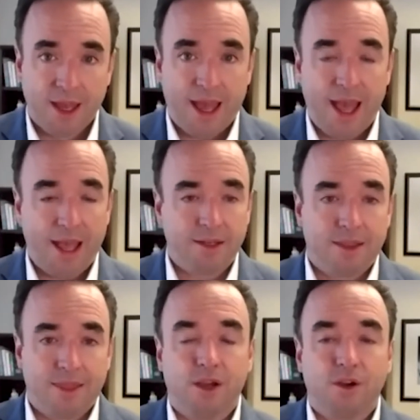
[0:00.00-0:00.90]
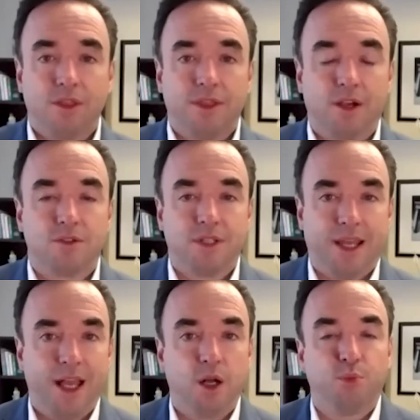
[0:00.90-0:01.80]
and they are there to
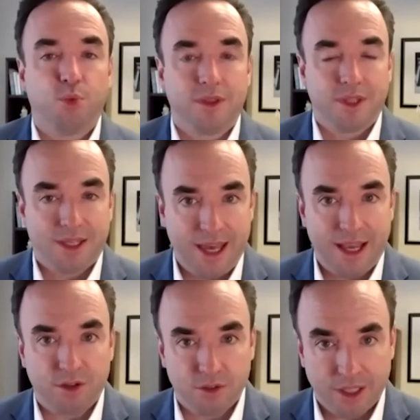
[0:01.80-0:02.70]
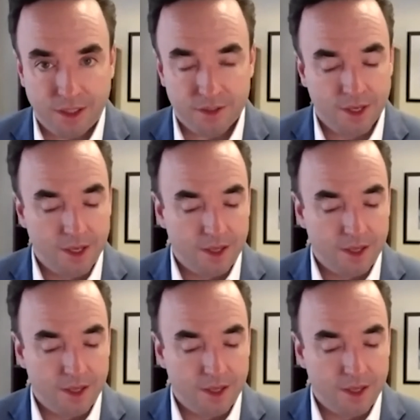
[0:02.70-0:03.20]
help with the care needs.